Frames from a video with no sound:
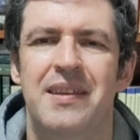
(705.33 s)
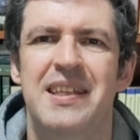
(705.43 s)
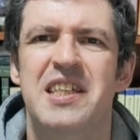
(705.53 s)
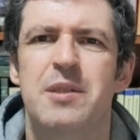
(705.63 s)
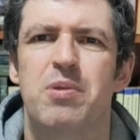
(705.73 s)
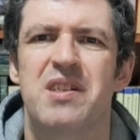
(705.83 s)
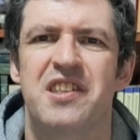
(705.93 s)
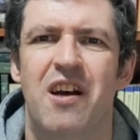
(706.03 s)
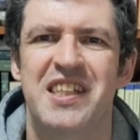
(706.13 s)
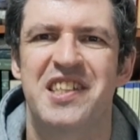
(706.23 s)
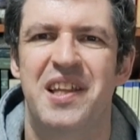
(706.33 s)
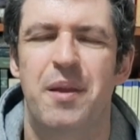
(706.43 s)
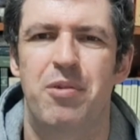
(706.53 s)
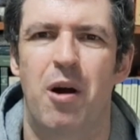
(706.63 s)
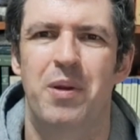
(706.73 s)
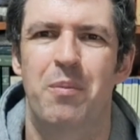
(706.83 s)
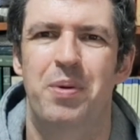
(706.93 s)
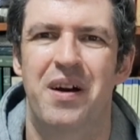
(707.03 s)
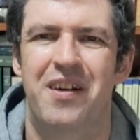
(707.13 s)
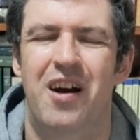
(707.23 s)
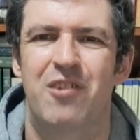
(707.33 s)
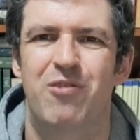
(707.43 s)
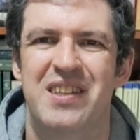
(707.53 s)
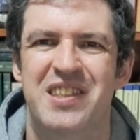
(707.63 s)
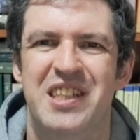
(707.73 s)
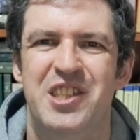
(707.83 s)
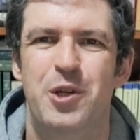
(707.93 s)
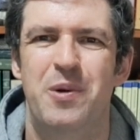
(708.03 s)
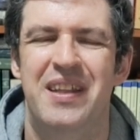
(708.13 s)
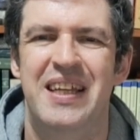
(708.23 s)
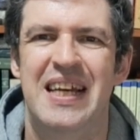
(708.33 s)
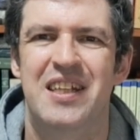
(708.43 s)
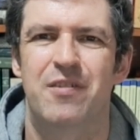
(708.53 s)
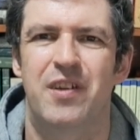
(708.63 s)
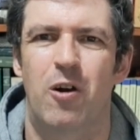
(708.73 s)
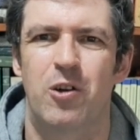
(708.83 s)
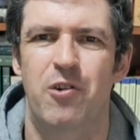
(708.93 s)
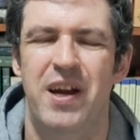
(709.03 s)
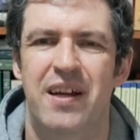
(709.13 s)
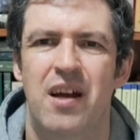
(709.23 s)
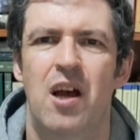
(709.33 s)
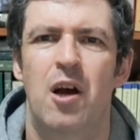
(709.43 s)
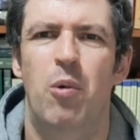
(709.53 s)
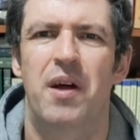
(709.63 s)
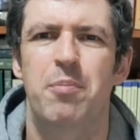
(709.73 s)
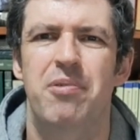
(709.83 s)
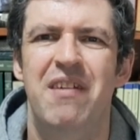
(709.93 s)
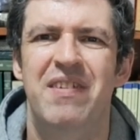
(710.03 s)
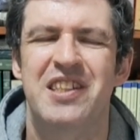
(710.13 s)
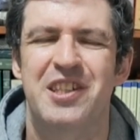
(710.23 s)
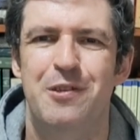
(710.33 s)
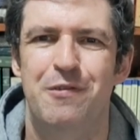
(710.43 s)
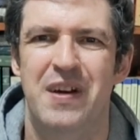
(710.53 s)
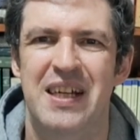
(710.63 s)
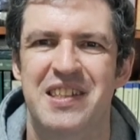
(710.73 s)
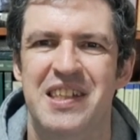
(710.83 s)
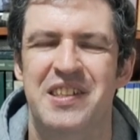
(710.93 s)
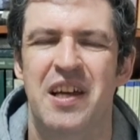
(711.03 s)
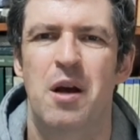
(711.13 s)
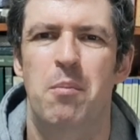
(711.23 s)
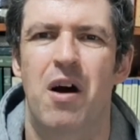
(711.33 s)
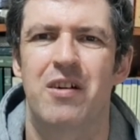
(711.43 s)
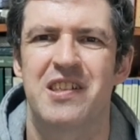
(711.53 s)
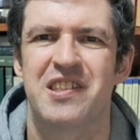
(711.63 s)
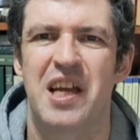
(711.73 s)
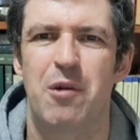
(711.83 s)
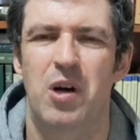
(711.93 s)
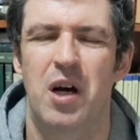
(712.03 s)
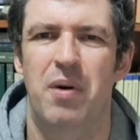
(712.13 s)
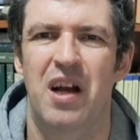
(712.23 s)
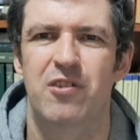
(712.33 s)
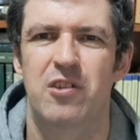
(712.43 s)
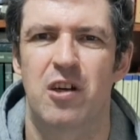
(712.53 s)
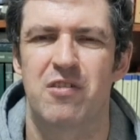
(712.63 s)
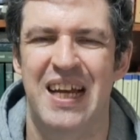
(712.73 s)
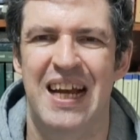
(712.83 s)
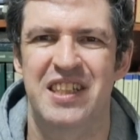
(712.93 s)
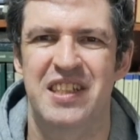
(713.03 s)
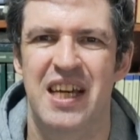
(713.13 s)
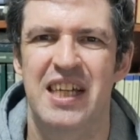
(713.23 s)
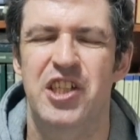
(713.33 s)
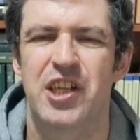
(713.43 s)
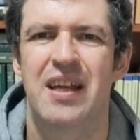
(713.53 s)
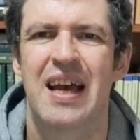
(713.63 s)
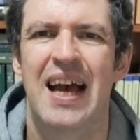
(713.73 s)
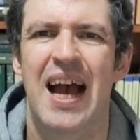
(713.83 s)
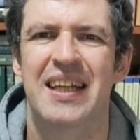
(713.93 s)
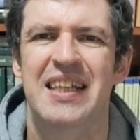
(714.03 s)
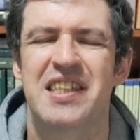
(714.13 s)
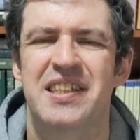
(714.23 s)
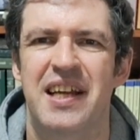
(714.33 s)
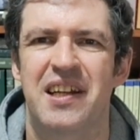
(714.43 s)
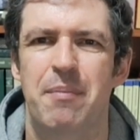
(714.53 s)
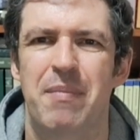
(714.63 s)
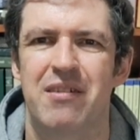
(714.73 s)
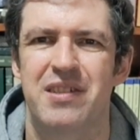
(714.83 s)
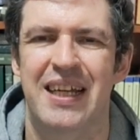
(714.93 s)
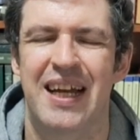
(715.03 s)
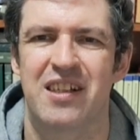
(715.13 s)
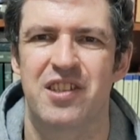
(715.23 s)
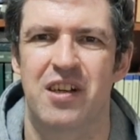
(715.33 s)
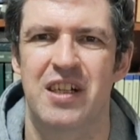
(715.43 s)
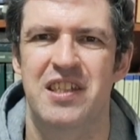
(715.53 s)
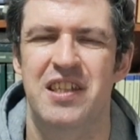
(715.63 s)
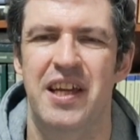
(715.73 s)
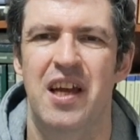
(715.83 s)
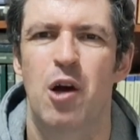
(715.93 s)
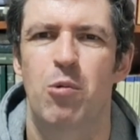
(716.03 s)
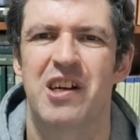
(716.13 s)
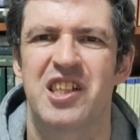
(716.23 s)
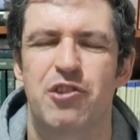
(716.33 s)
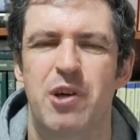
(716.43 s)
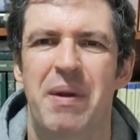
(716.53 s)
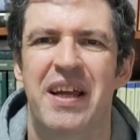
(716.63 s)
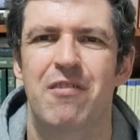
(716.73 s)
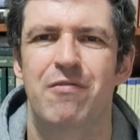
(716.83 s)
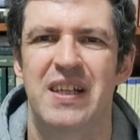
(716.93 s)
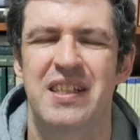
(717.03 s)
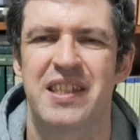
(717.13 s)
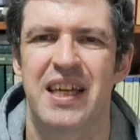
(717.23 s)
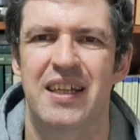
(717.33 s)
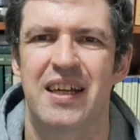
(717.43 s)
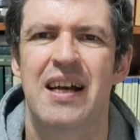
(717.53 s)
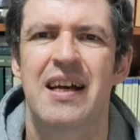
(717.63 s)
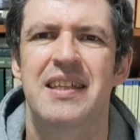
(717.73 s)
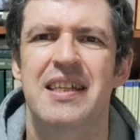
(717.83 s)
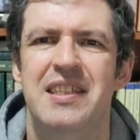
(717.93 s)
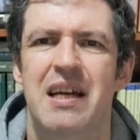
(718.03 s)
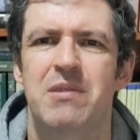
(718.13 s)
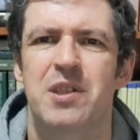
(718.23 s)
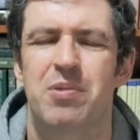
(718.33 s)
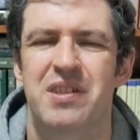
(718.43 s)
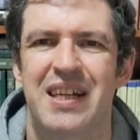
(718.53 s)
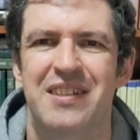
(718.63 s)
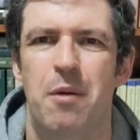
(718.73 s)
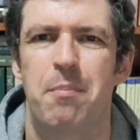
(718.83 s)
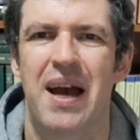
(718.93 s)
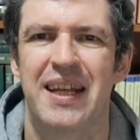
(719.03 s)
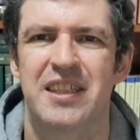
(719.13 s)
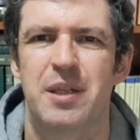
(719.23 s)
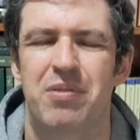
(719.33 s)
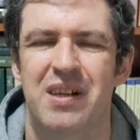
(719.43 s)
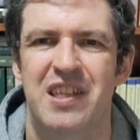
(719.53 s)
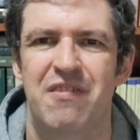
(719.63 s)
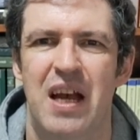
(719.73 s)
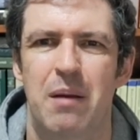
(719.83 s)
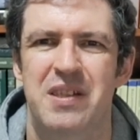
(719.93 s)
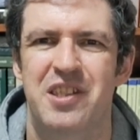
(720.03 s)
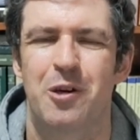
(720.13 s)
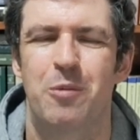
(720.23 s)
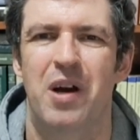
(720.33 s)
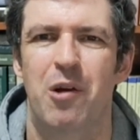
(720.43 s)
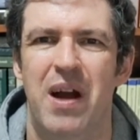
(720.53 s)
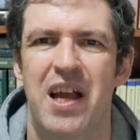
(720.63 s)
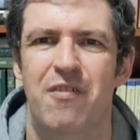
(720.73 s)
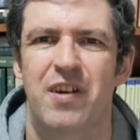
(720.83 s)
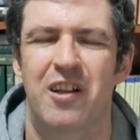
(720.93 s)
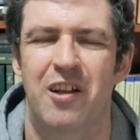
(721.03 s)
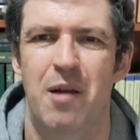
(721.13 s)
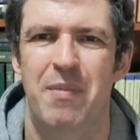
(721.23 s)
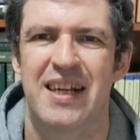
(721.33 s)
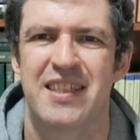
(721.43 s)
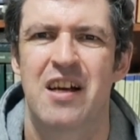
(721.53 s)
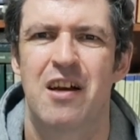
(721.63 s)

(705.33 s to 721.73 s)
This is precisely the problem Bernhard runs into at the end of Concrete. While the previous two phases, marked as they were by Rudolf's agitation and his steadily mounting anxiety, were extremely convincing, the attempt to present a manic depressive episode by way of a climax